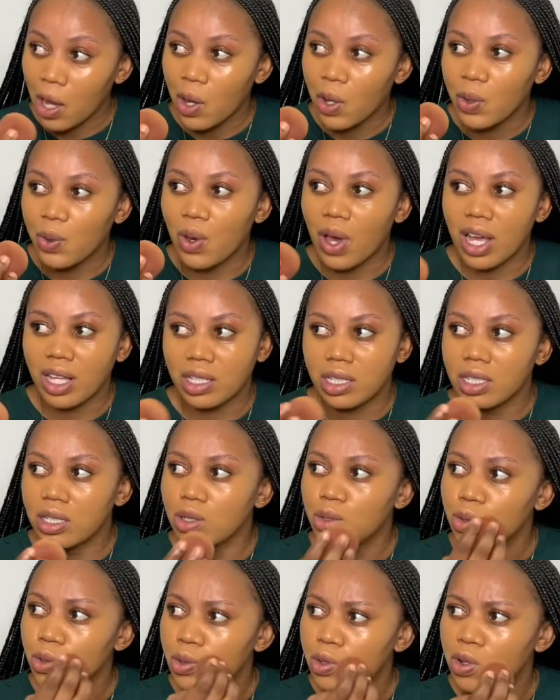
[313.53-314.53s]
you actually
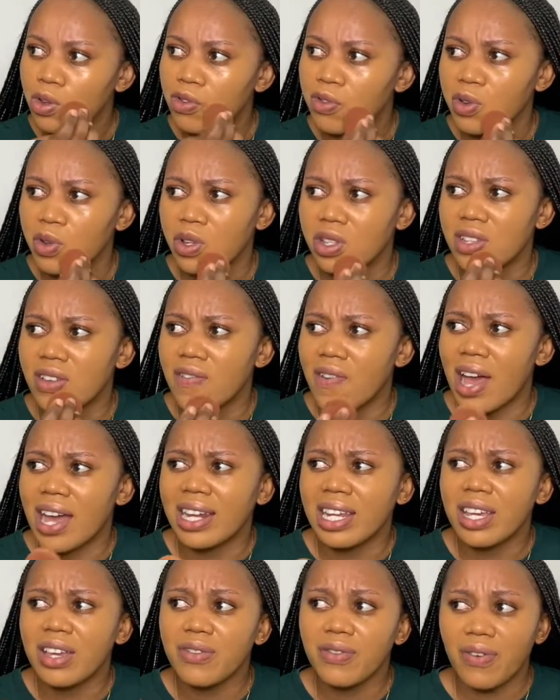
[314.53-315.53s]
do stuff for yourself, and
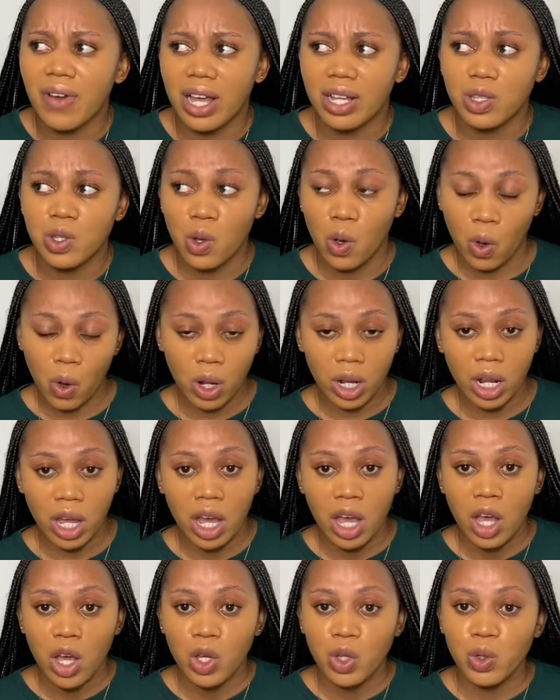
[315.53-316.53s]
if at all
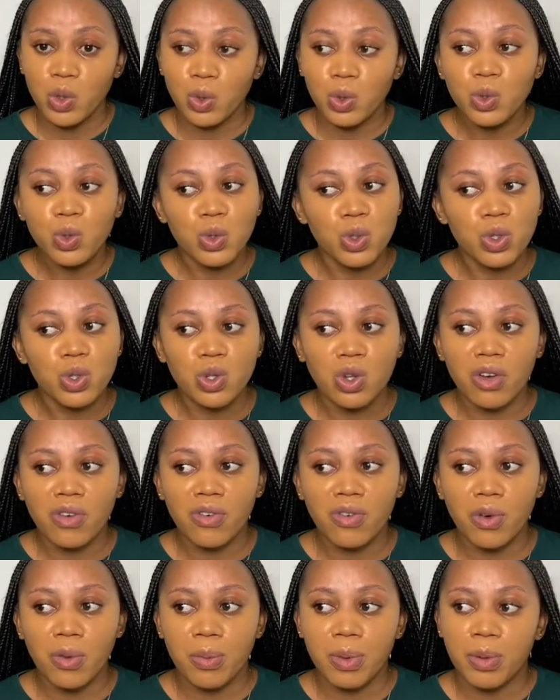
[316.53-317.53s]
you do stuff
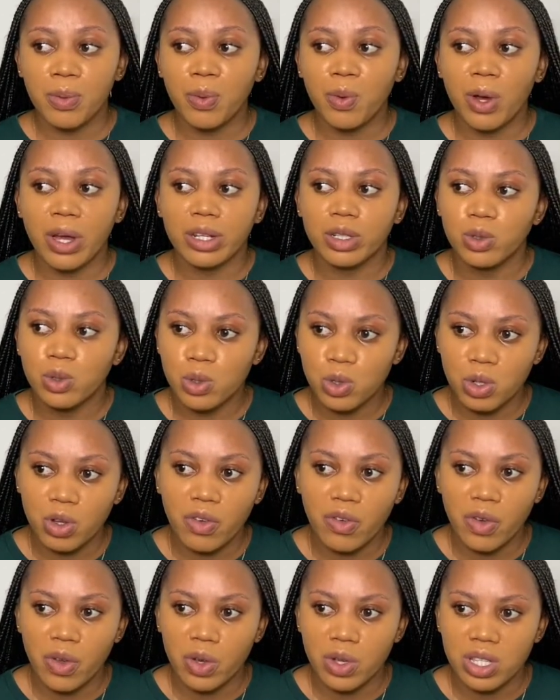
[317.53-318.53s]
for people and do stuff
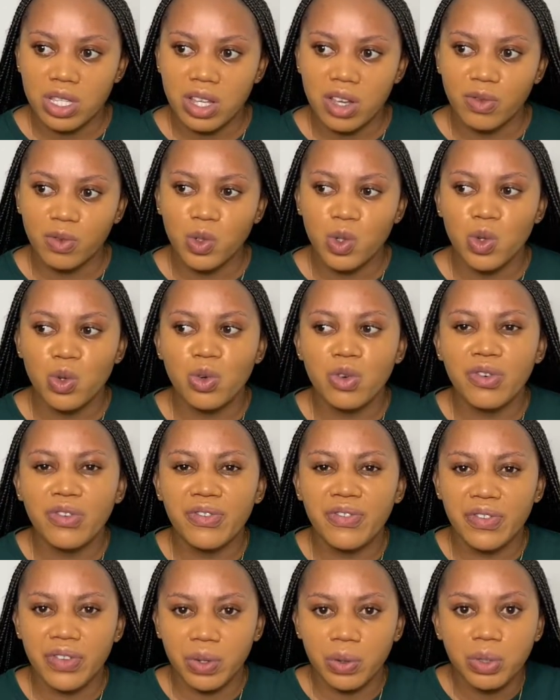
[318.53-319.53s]
for yourself, do you
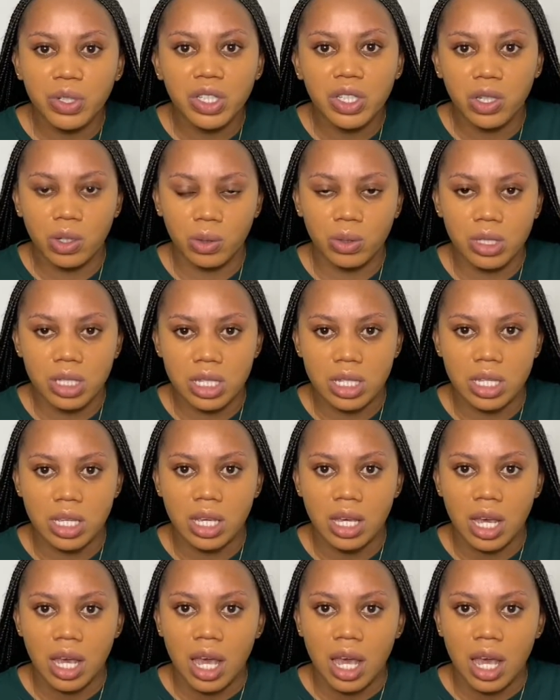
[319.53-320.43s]
feel guilty?